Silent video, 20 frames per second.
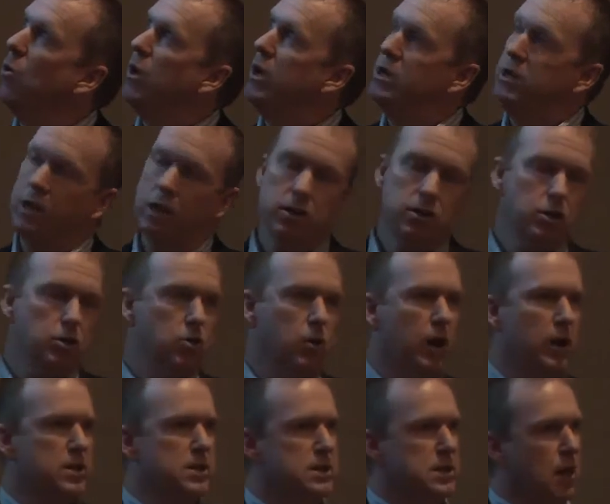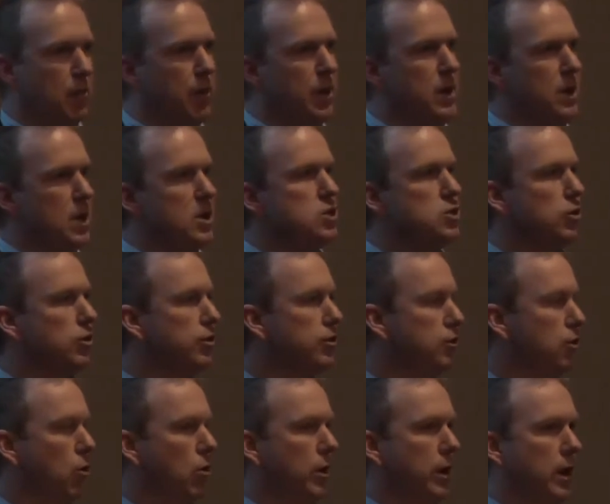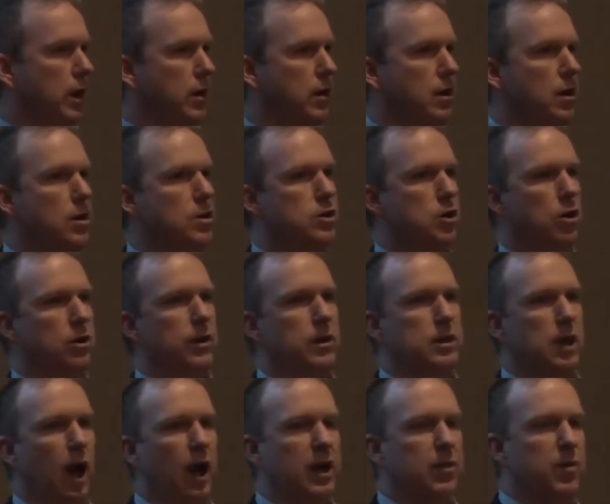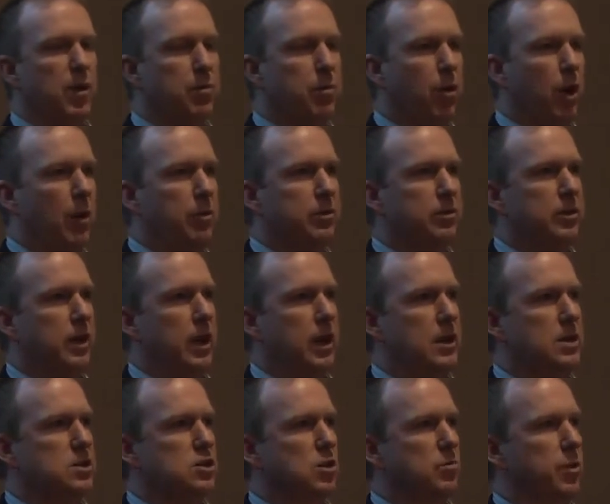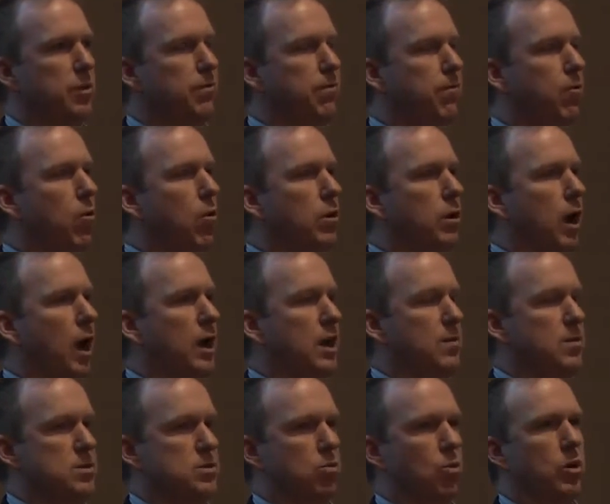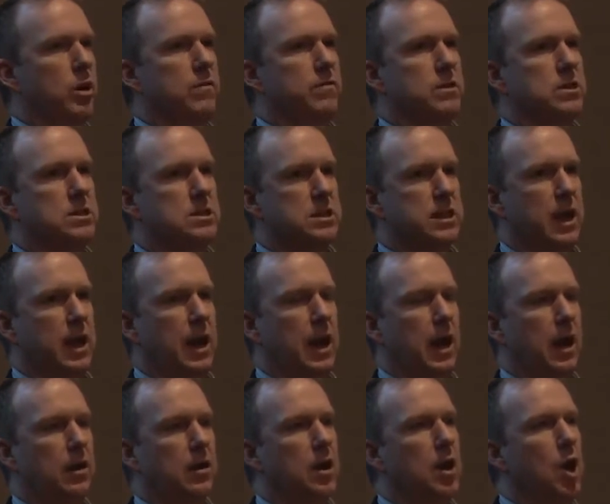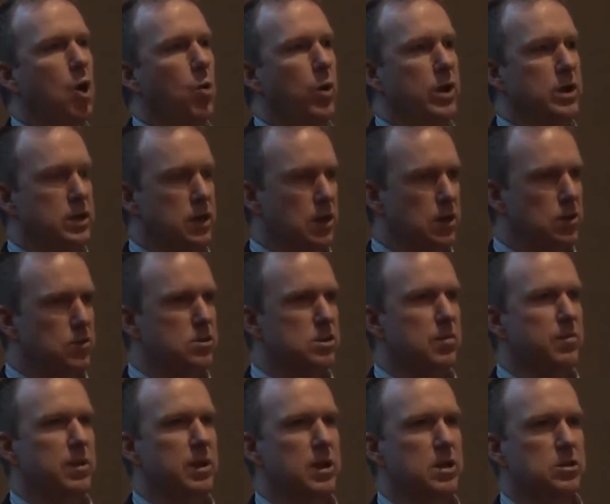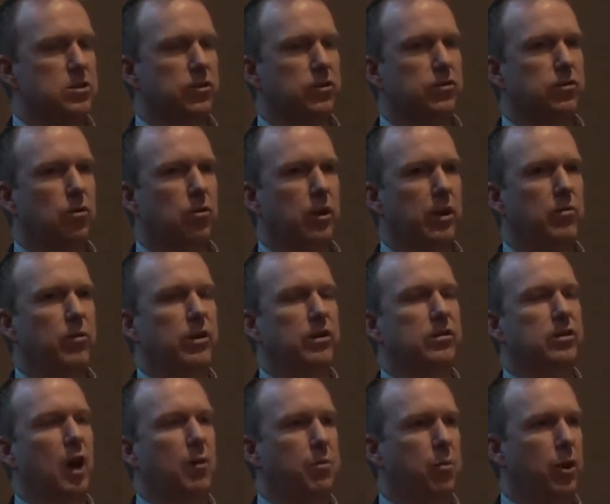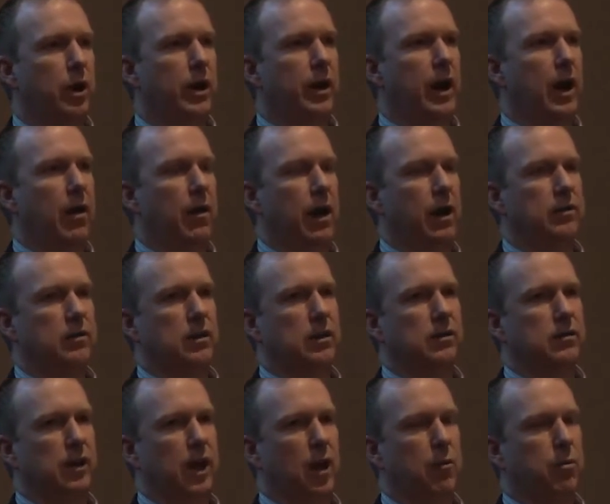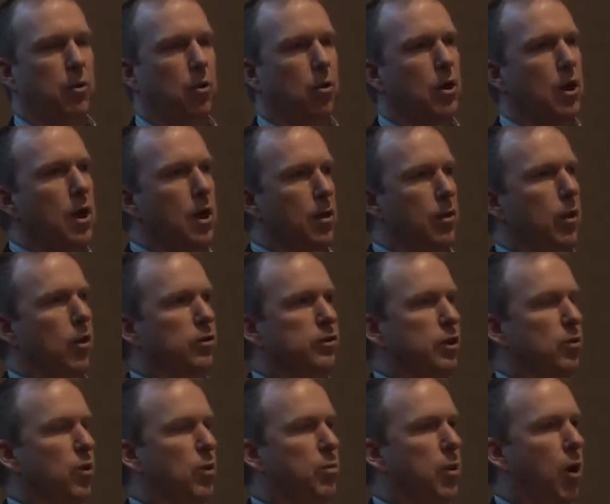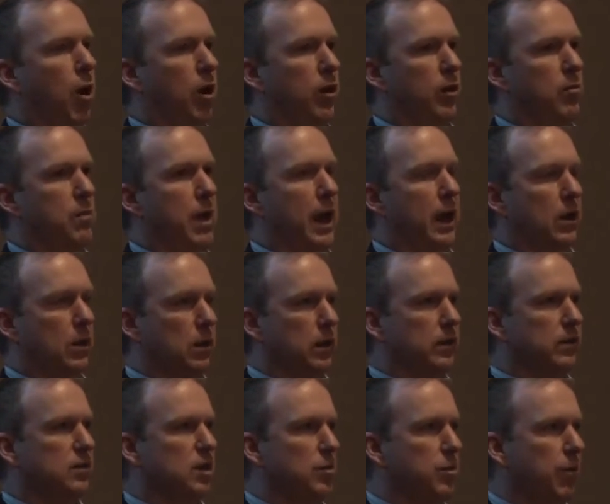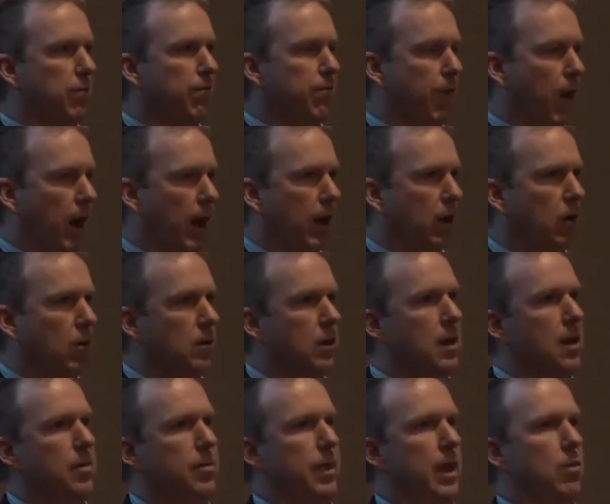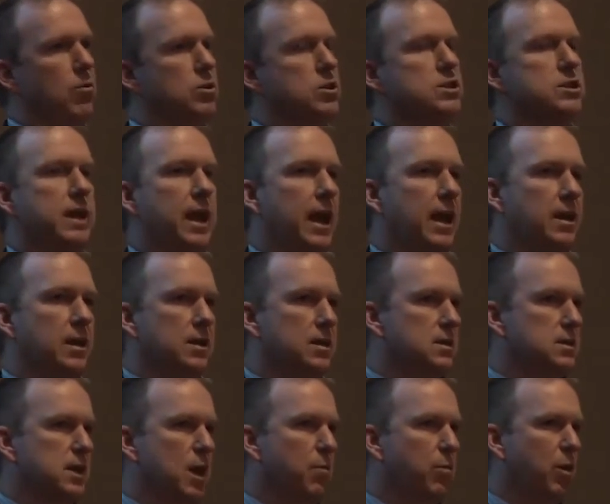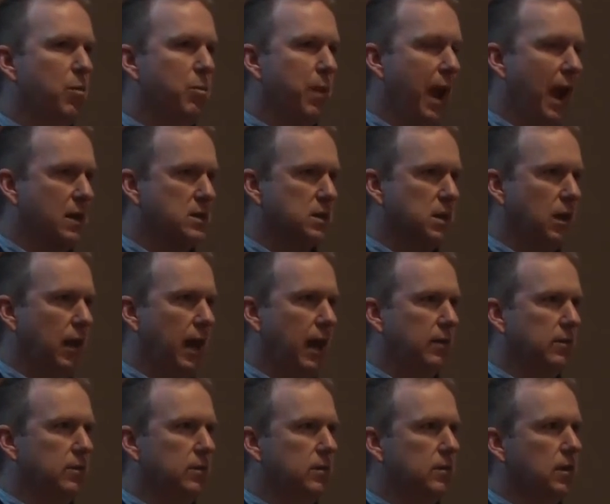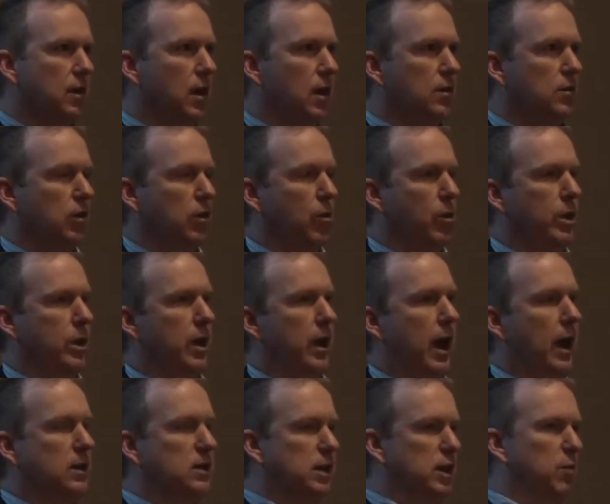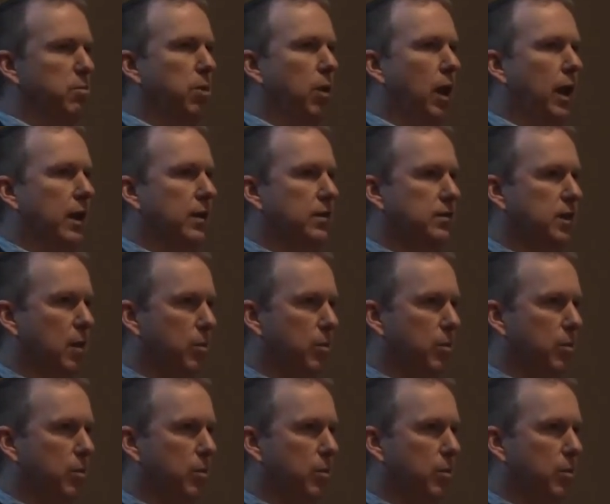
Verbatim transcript: we did do a, some initial sorting during the document prep stage, so before documents were even scanned, we did do some initial sorting. We separated out, as an example, those that were part of the medical exhibit file. They were scanned into separate batch classes so that we could actually apply a